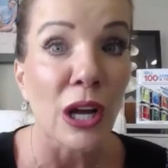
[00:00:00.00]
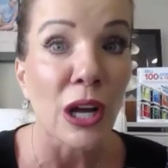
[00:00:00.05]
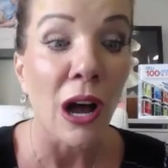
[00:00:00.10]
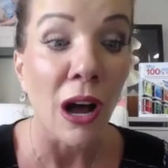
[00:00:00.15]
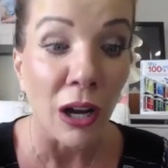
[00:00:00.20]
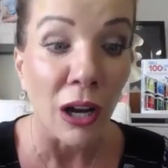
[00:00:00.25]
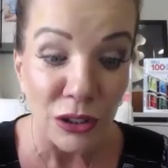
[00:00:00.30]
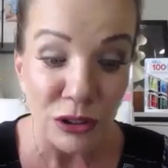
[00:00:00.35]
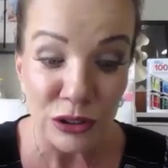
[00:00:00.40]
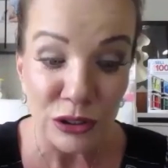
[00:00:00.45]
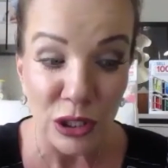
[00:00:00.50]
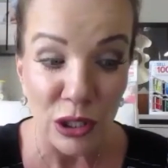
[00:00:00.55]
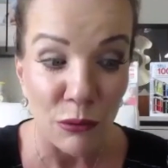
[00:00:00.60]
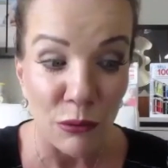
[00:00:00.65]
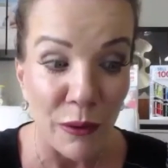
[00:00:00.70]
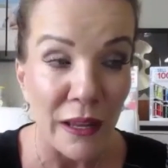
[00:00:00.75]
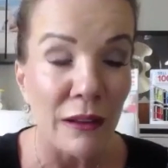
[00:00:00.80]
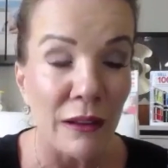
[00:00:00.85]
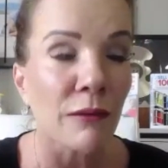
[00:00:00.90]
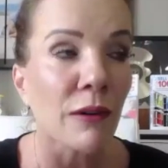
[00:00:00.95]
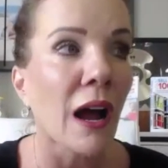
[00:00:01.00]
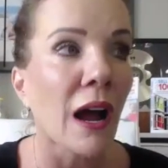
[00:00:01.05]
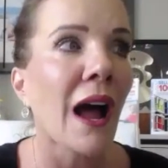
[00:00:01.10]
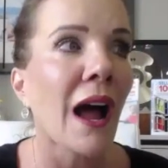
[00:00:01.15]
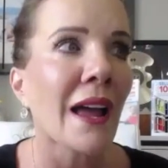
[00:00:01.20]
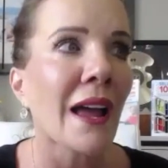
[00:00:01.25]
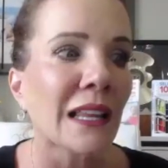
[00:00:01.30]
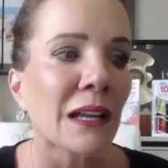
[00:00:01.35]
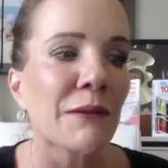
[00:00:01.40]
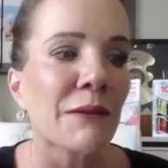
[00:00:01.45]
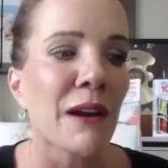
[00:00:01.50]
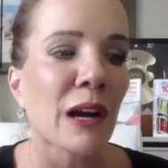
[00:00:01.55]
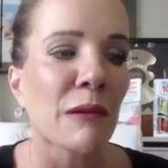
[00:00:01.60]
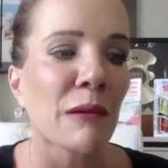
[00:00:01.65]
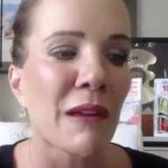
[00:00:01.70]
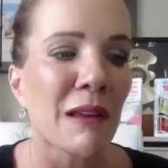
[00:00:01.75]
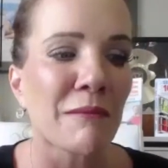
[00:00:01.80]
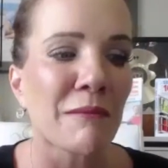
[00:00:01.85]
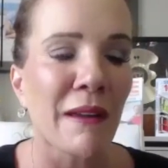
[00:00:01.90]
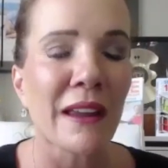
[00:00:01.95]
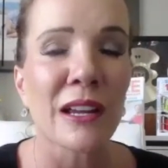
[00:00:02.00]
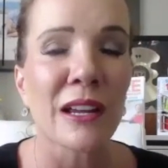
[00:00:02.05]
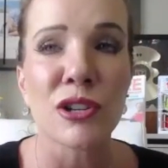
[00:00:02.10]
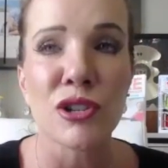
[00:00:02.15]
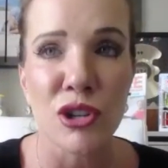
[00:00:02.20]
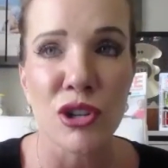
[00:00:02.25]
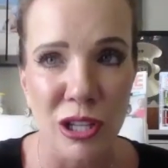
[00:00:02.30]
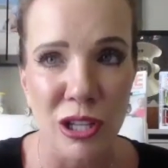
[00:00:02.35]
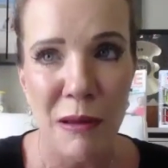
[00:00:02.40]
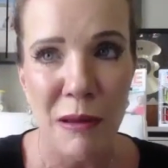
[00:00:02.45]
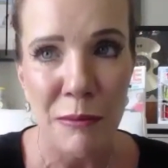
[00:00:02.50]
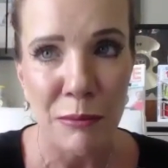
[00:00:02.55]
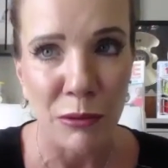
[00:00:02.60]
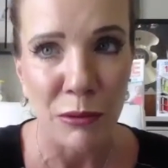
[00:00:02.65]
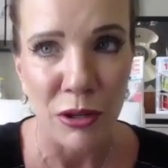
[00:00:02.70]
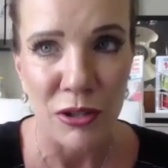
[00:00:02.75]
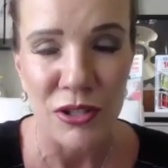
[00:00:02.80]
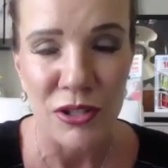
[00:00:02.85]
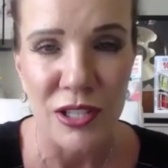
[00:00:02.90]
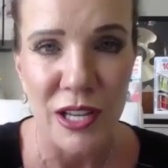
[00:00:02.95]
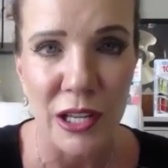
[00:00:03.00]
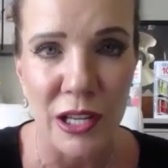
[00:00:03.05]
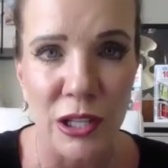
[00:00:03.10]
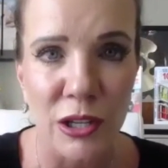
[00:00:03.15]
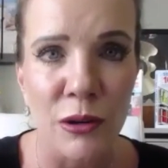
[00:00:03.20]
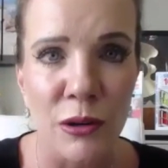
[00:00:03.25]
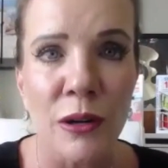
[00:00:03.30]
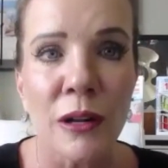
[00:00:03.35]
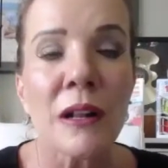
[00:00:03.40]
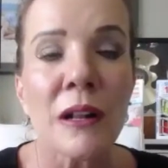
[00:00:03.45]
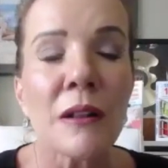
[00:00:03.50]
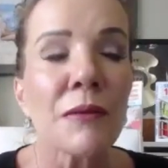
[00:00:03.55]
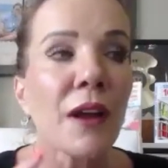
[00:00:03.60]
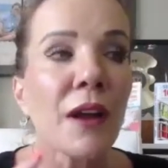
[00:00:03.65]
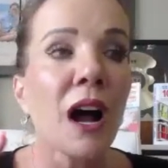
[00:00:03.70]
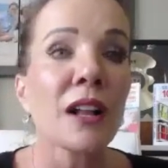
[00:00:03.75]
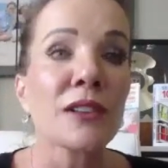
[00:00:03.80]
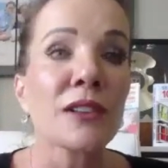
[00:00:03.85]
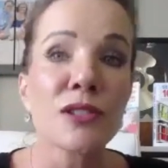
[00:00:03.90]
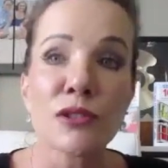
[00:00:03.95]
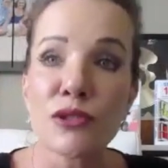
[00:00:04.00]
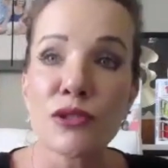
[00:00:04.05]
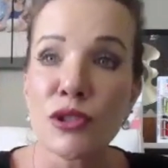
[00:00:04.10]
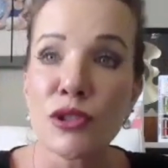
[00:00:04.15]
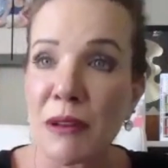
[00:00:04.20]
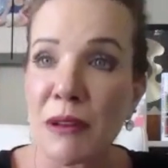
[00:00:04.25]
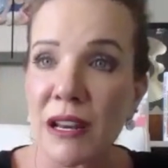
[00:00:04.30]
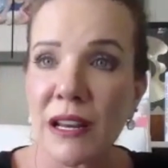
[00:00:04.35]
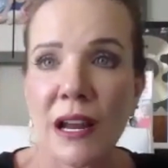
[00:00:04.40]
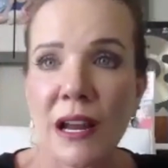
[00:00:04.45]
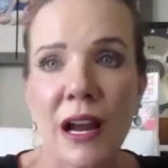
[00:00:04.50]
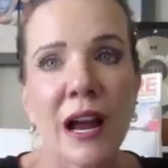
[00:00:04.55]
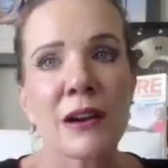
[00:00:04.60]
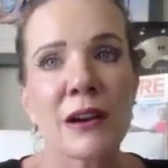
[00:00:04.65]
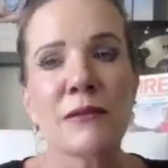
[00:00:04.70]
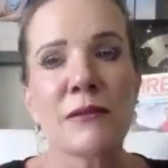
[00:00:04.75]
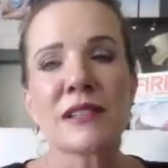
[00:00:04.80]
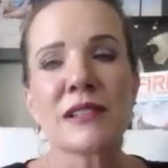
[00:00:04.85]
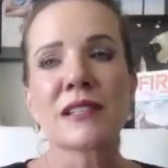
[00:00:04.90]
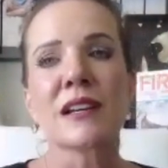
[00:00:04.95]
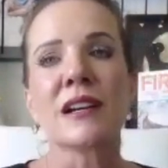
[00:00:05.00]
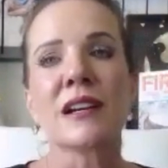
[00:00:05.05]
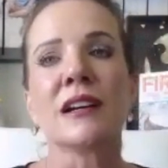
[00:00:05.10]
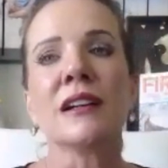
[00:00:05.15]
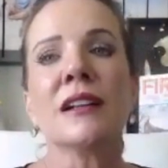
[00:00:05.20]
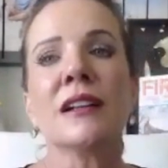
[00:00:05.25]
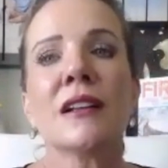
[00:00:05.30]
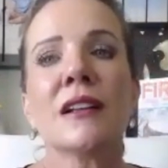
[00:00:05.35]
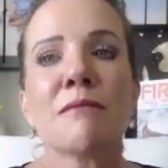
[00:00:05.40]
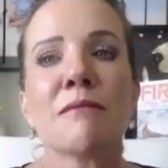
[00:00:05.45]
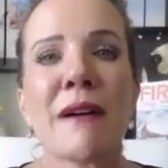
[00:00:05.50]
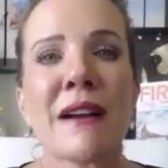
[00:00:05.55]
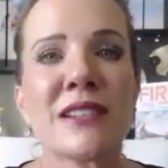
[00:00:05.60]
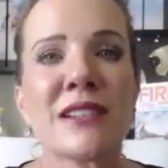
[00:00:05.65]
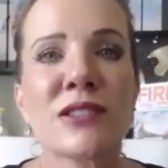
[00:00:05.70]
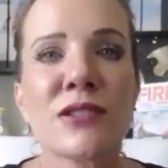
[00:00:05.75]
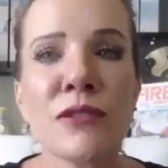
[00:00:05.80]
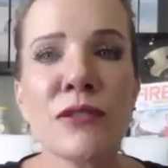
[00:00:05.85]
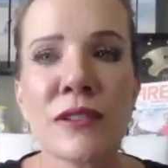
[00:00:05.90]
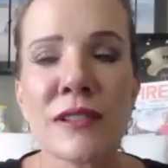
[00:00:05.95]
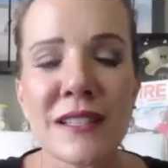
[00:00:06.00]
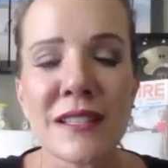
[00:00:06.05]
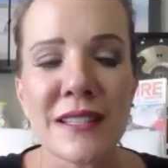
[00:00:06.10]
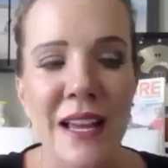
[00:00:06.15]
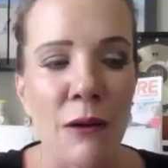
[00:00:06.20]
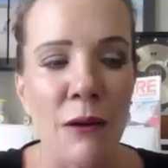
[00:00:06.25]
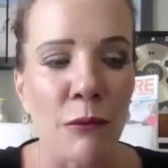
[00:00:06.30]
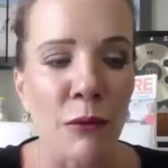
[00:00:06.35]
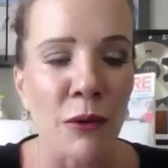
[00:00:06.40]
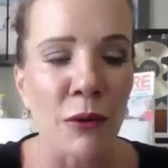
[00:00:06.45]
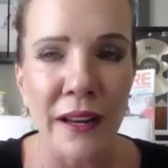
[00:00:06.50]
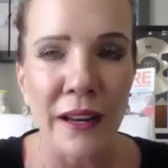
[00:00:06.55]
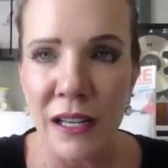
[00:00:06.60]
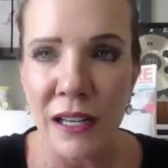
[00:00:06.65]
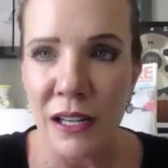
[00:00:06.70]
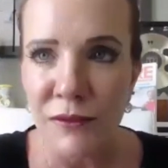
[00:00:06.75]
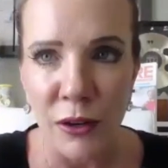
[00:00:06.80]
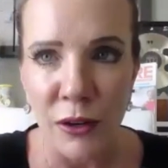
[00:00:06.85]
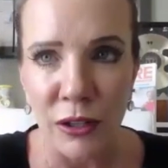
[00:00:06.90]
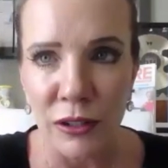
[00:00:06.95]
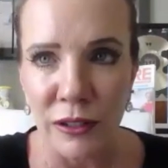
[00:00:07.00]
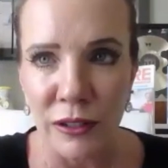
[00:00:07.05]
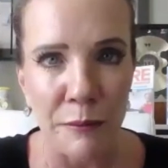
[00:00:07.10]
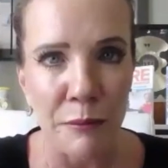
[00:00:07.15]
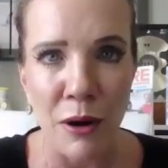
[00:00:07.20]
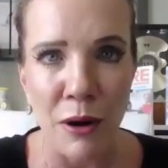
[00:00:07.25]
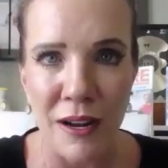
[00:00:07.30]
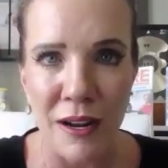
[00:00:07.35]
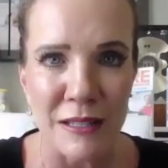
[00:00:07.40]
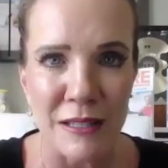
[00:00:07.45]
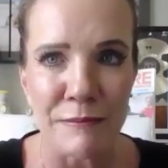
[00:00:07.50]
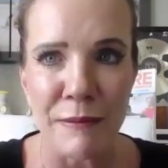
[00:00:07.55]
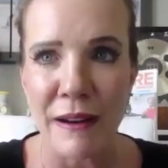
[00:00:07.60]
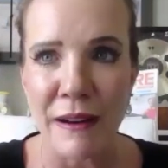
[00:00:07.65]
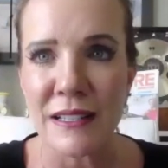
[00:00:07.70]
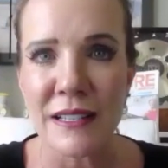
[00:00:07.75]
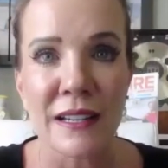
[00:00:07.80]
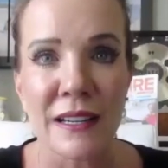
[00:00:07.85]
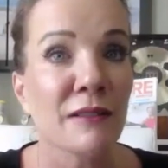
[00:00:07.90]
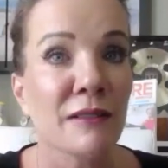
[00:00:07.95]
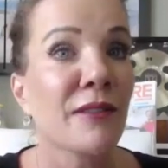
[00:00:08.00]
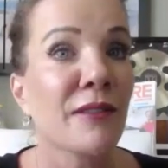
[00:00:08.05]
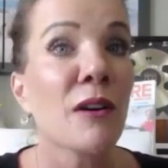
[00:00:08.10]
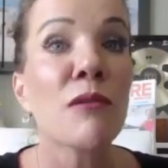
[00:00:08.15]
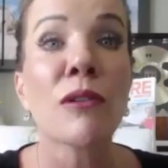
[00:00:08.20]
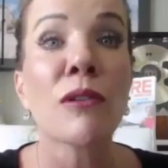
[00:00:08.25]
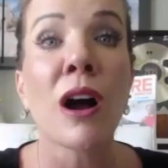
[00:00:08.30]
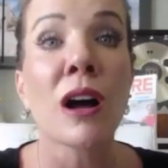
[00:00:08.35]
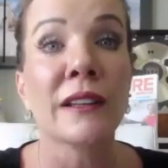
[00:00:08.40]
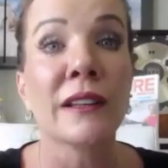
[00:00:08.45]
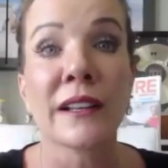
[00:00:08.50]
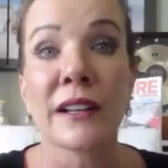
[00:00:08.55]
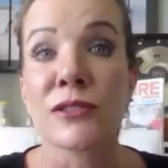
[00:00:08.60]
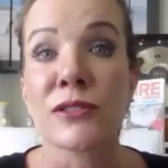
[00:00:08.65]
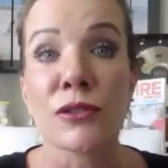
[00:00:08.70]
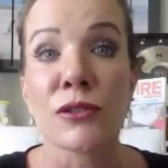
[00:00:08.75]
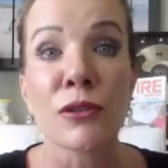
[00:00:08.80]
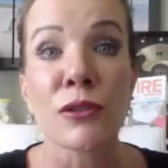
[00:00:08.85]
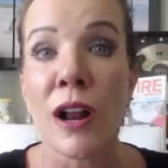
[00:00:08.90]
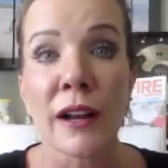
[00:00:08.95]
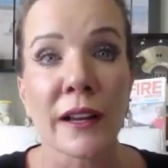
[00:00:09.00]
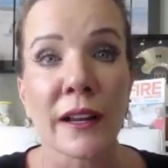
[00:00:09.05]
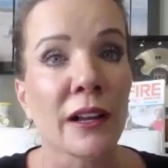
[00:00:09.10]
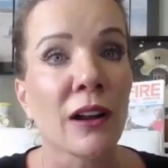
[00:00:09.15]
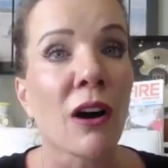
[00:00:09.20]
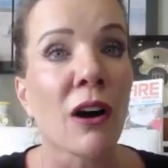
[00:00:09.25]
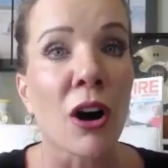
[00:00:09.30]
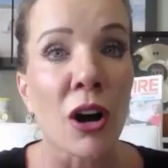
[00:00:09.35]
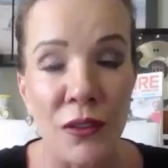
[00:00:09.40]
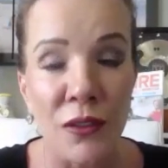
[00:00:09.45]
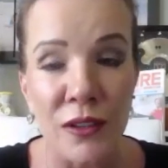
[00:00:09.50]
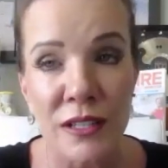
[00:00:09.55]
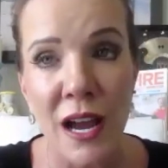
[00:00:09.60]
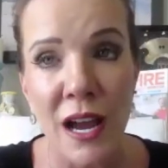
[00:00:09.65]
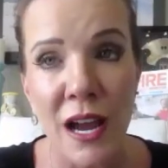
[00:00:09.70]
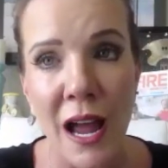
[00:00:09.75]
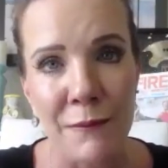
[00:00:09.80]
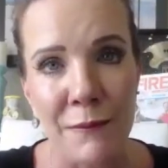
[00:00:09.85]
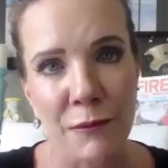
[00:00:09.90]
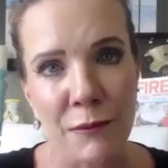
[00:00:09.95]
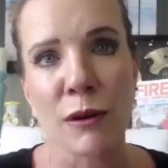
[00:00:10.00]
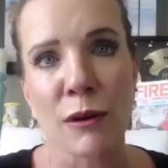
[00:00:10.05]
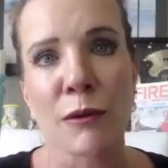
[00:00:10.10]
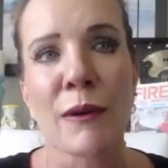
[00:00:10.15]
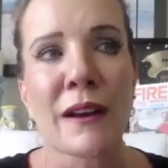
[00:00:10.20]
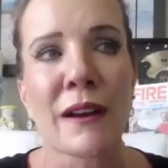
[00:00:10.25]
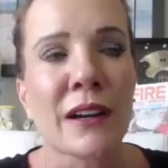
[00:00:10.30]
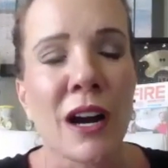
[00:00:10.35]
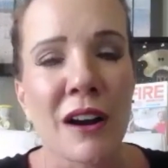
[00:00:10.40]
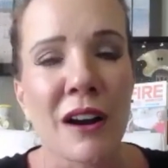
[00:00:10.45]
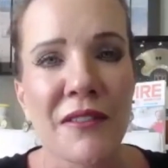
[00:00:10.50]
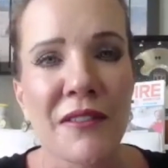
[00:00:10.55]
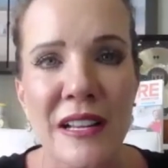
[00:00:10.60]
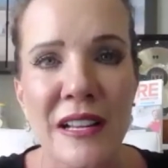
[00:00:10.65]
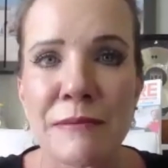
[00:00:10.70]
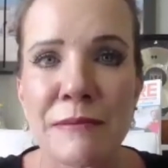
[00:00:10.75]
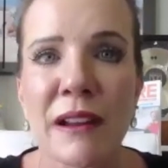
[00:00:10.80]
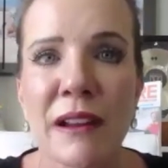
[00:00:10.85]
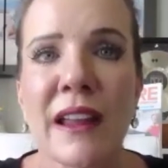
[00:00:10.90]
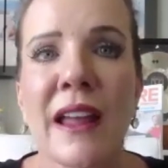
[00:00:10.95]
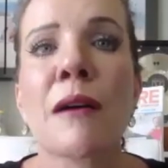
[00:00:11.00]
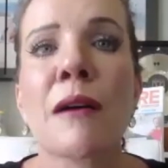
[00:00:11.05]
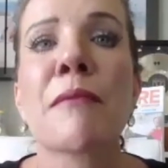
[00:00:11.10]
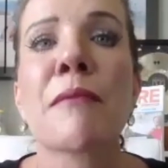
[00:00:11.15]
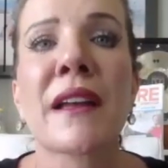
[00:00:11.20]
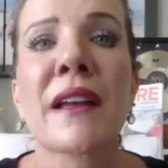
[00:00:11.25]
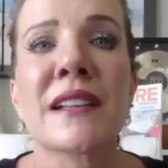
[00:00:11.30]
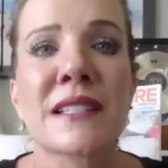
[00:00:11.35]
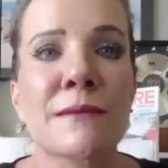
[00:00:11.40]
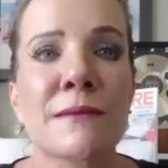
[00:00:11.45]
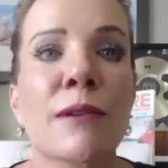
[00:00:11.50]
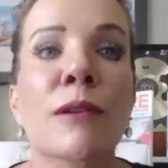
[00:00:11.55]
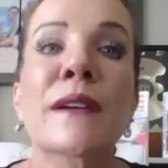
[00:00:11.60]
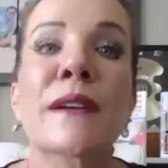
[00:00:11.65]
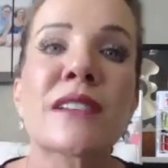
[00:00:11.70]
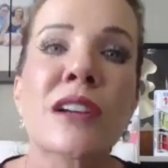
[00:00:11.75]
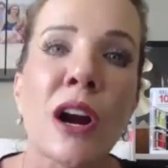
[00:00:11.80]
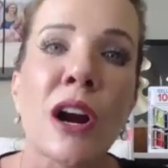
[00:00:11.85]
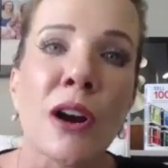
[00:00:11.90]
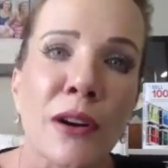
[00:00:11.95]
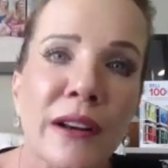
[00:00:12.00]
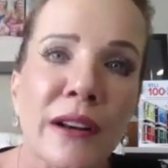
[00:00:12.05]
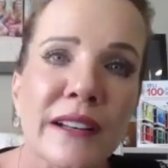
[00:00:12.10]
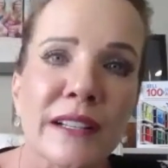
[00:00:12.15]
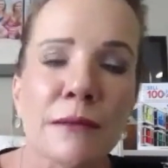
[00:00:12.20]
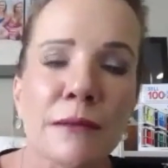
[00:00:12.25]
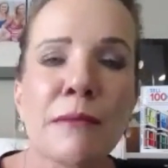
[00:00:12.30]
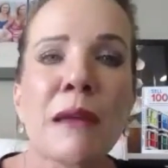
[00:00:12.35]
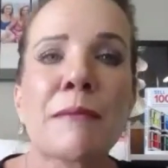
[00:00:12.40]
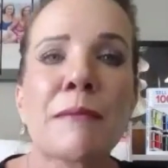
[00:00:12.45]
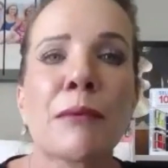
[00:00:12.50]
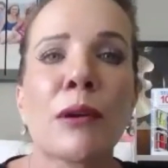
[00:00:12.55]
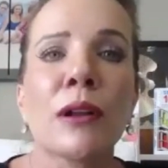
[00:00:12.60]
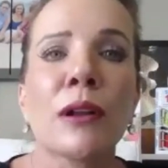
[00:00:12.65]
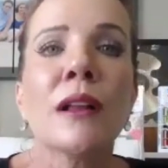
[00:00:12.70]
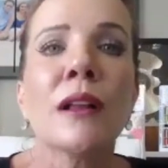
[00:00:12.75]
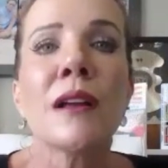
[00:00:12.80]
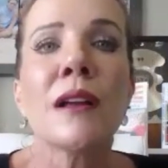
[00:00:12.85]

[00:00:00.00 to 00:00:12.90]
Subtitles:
Also, we highly recommend making sure that people are seeing you on social media. I always tell my students that we're inadvertently prospecting and phone calling and door knocking all the time when we're running our Facebook campaigns and we're retargeting to people.